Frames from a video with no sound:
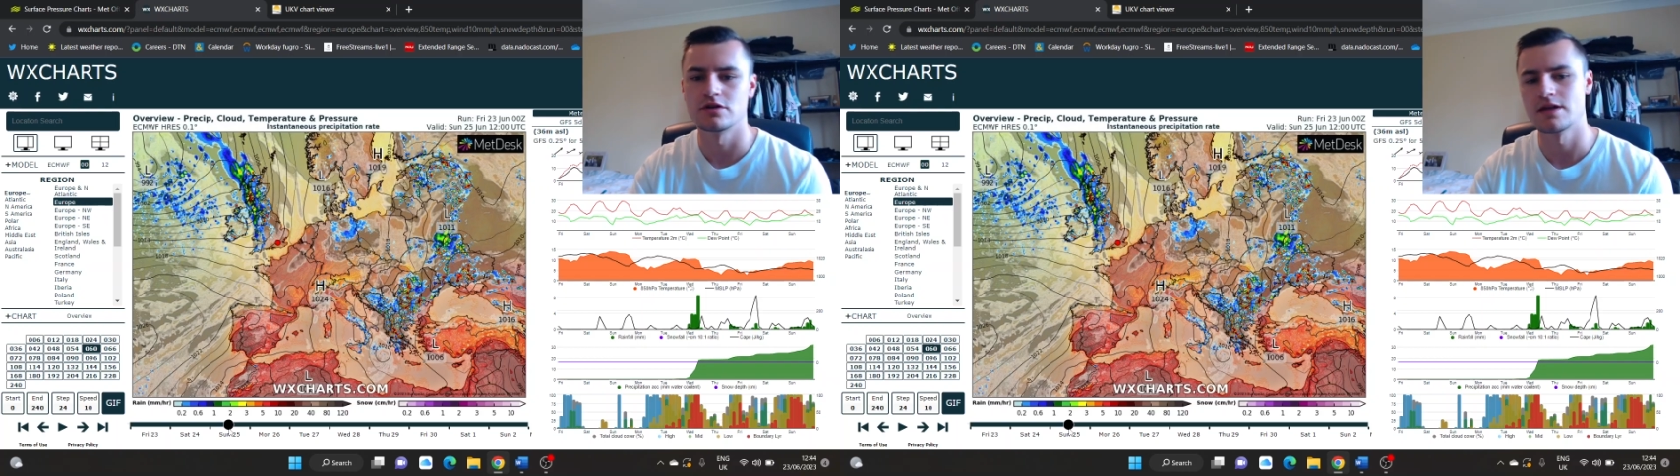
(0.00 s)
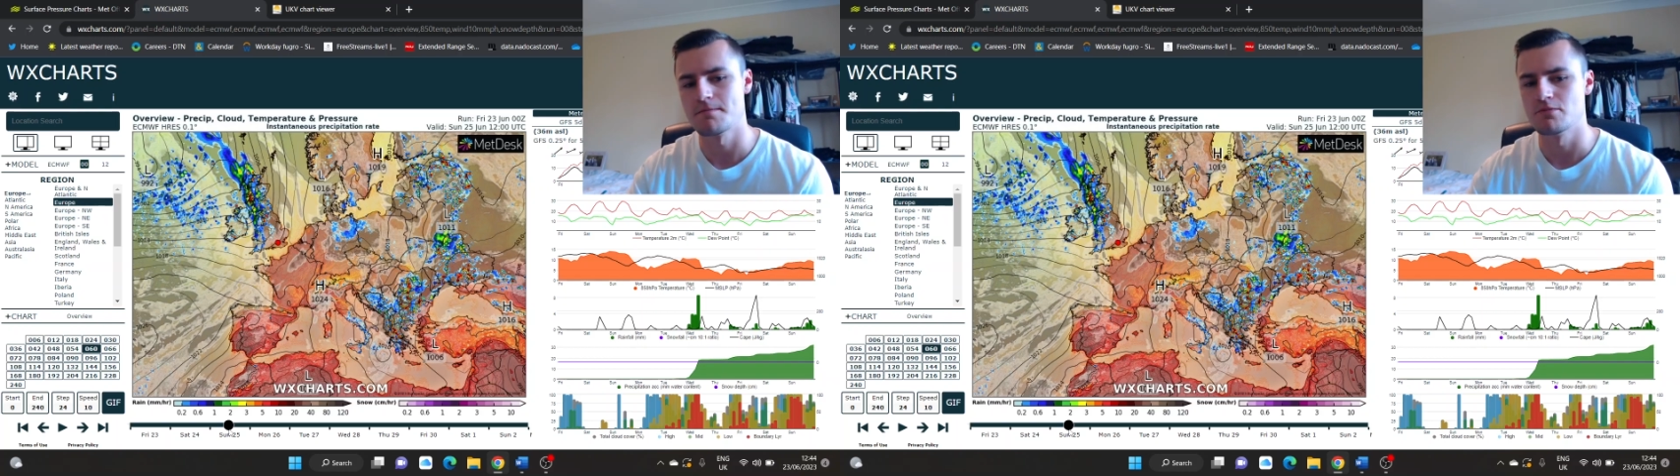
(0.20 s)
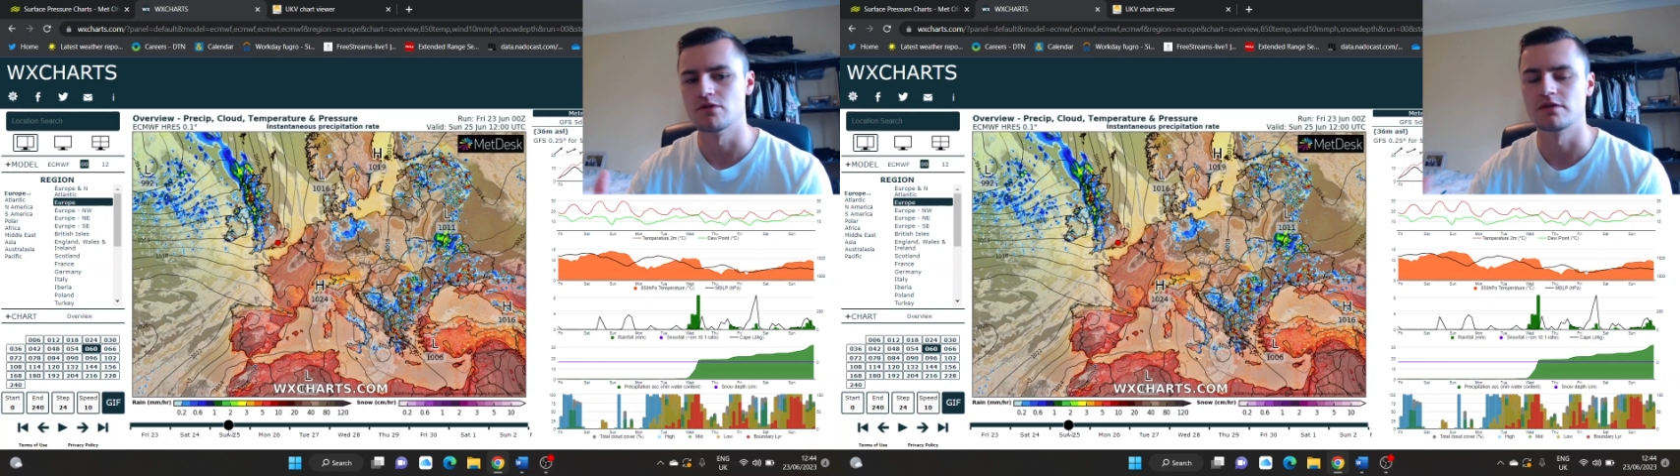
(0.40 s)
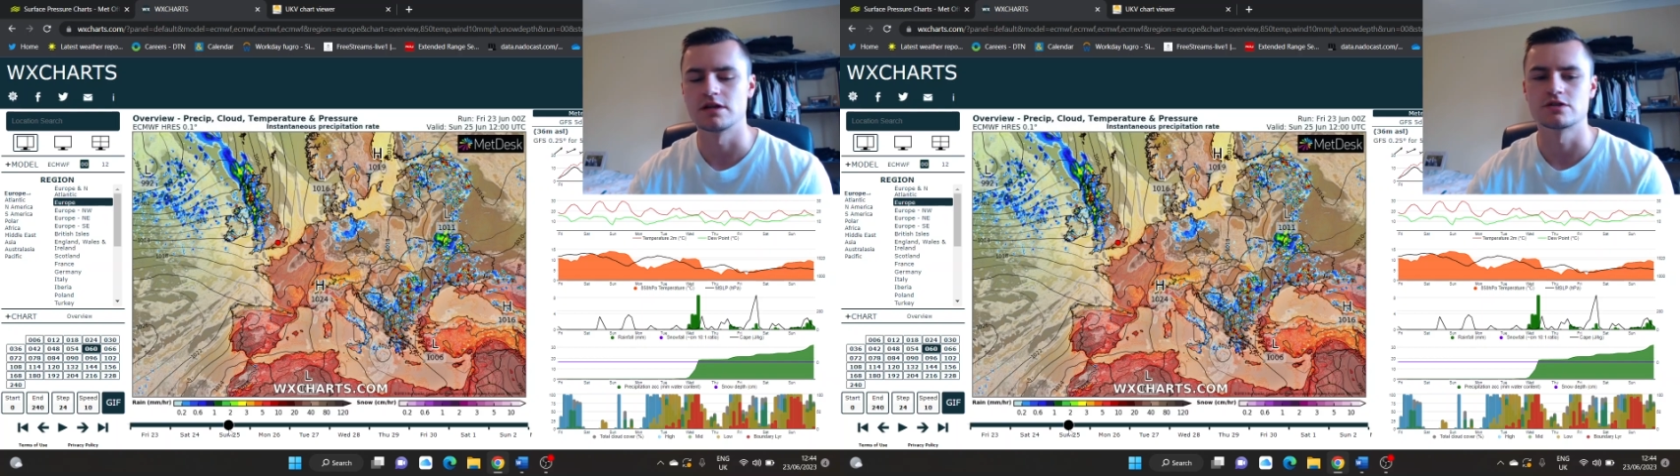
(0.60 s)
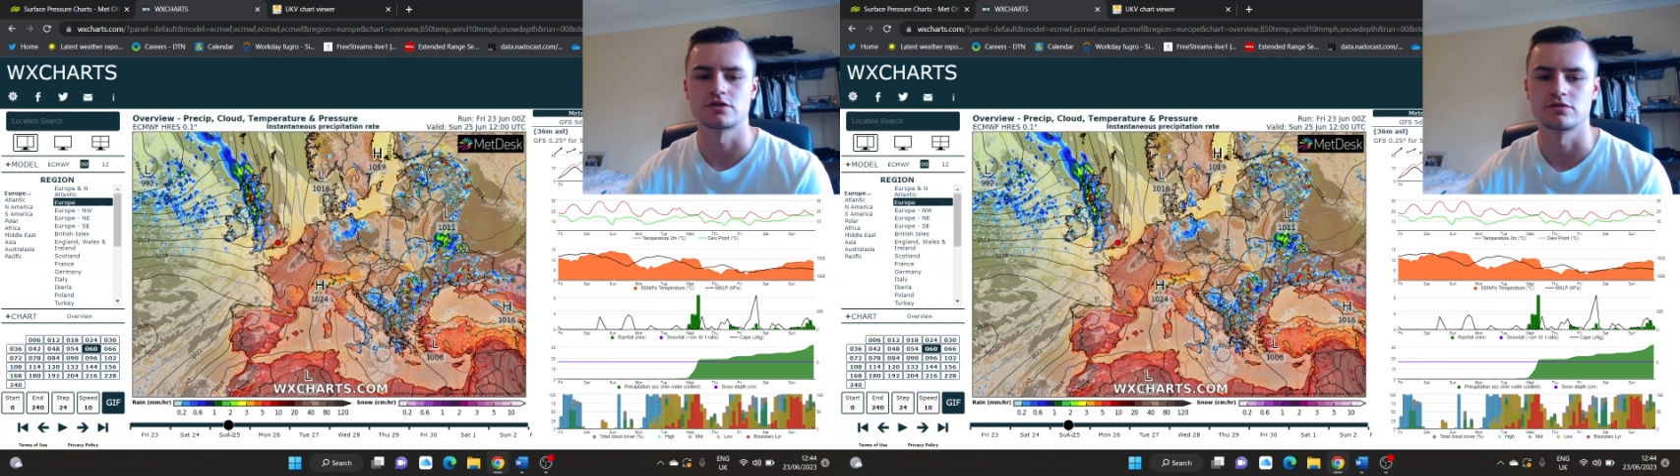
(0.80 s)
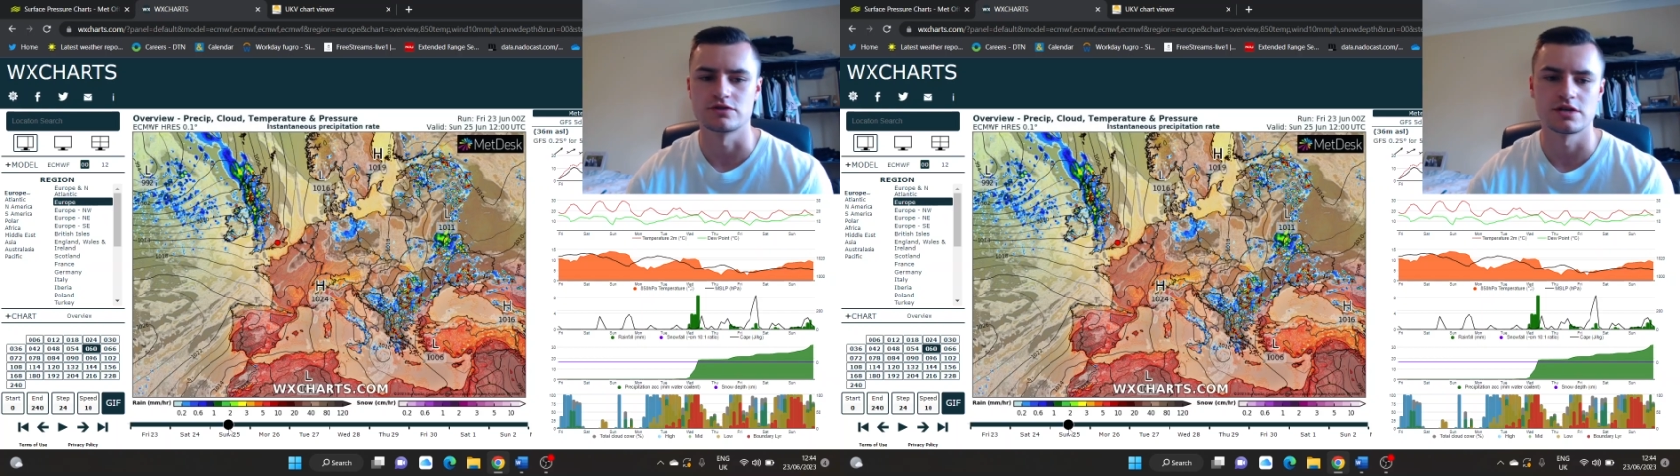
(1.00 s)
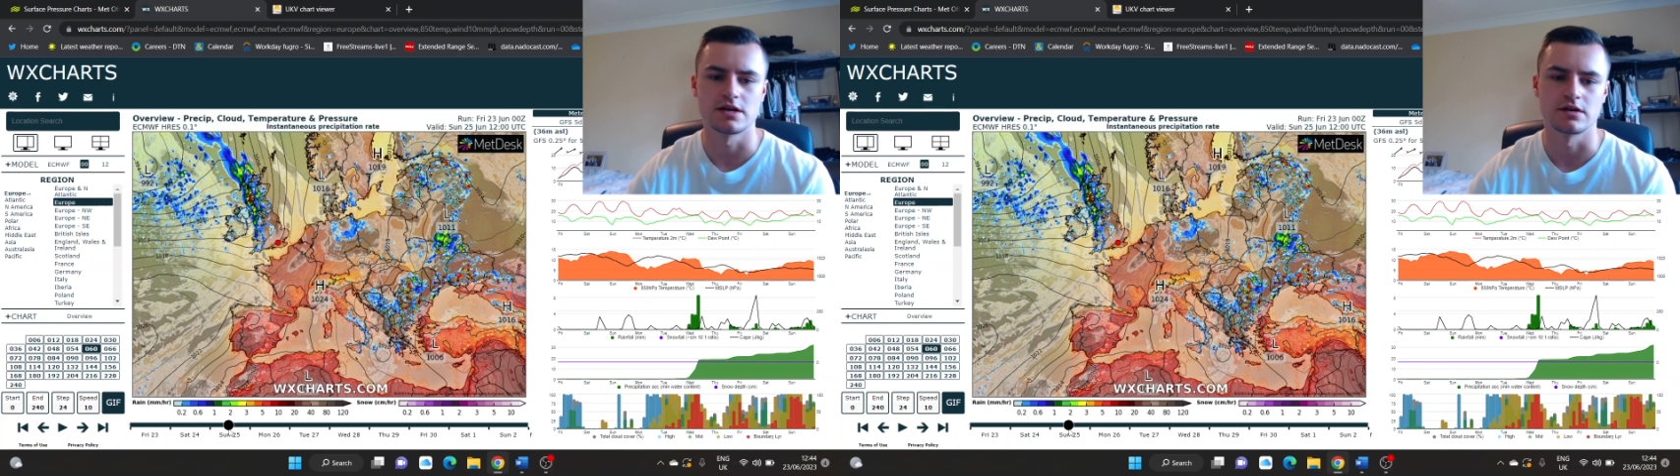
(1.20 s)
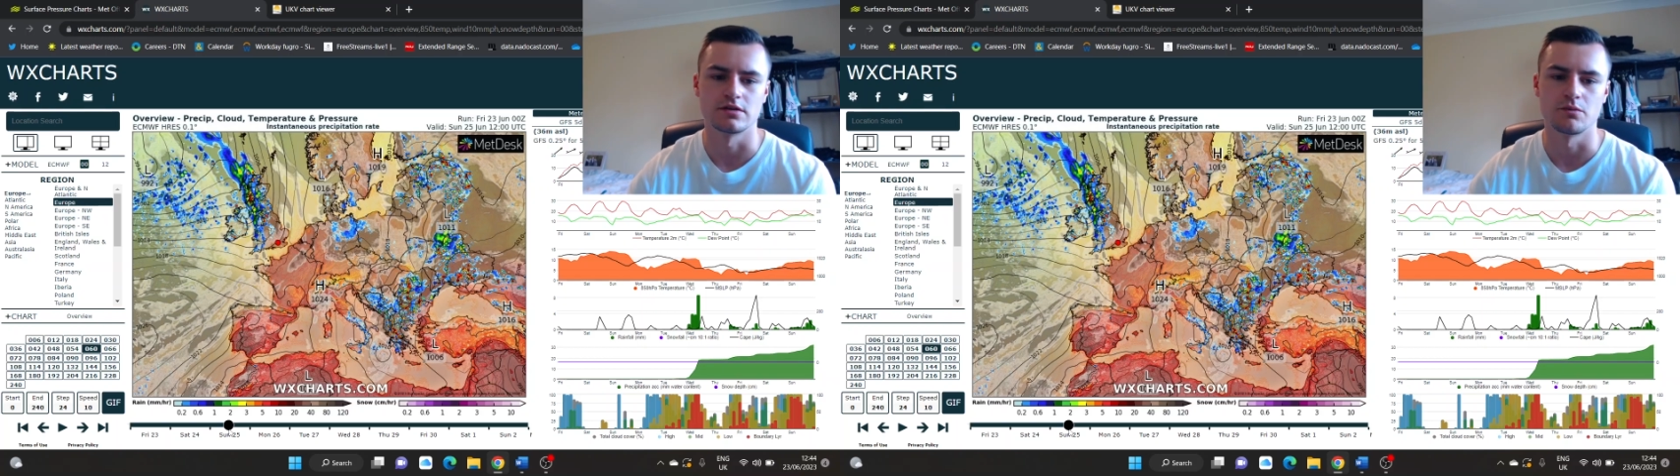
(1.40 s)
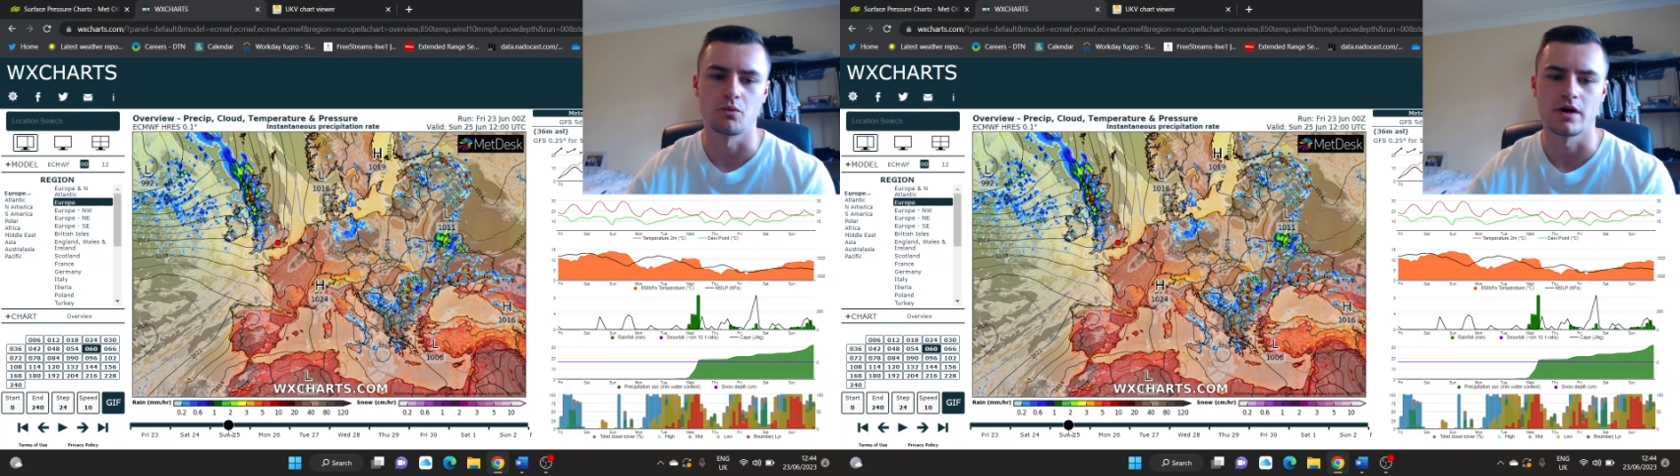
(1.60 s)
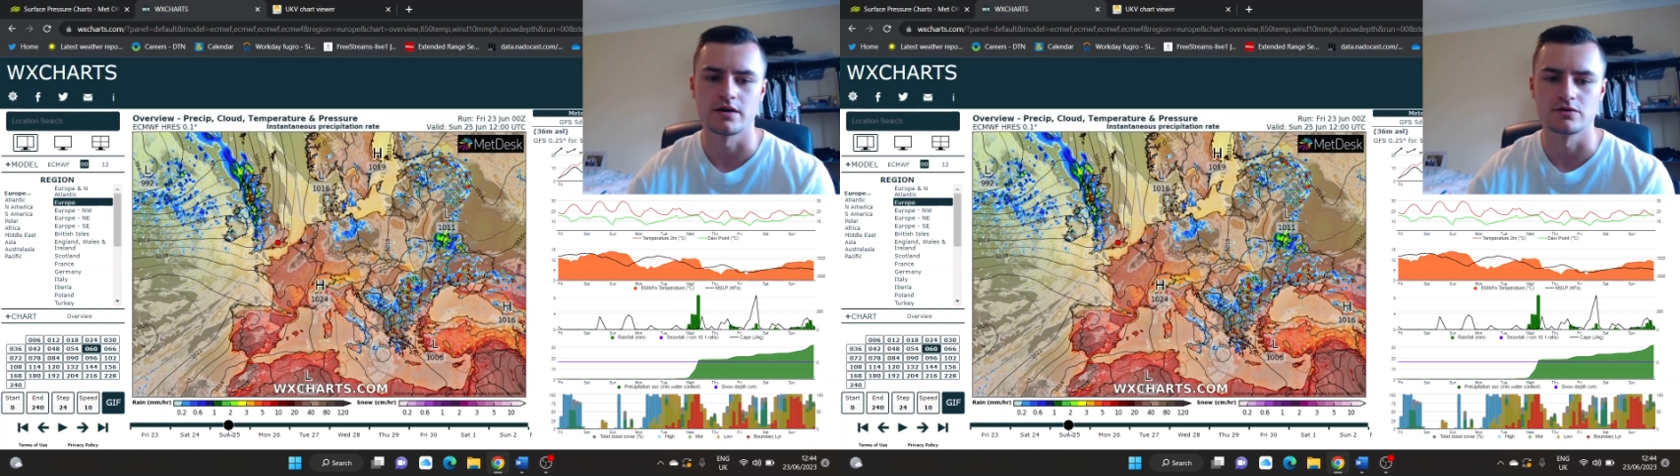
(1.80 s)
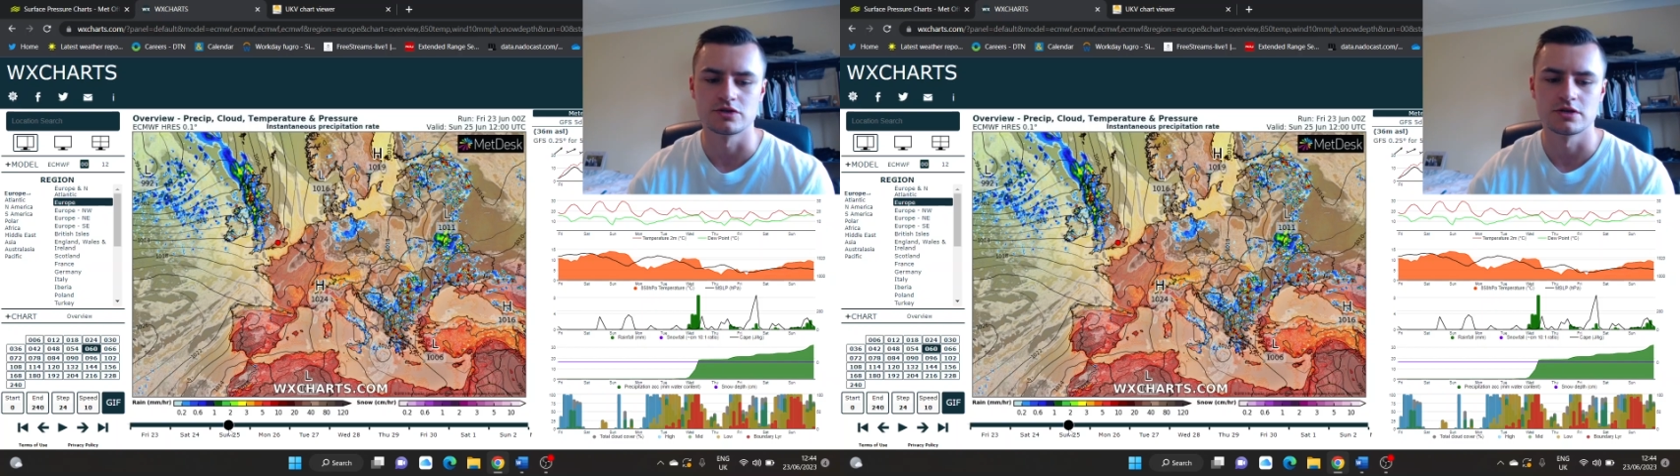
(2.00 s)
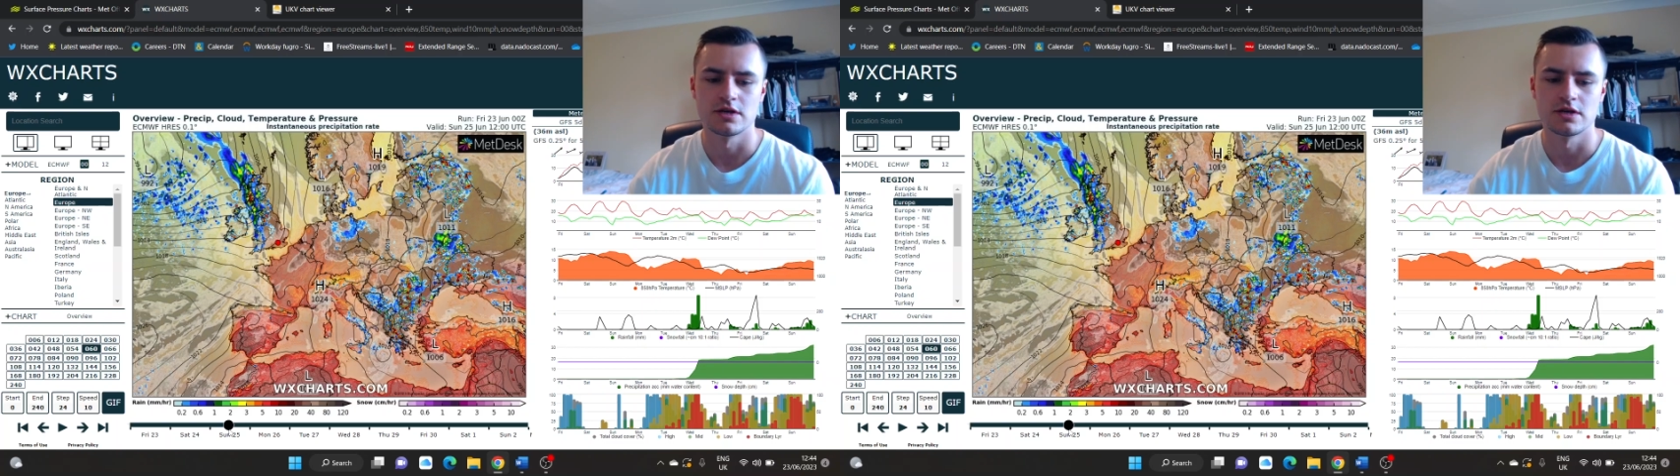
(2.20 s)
then moving east across England and Wales.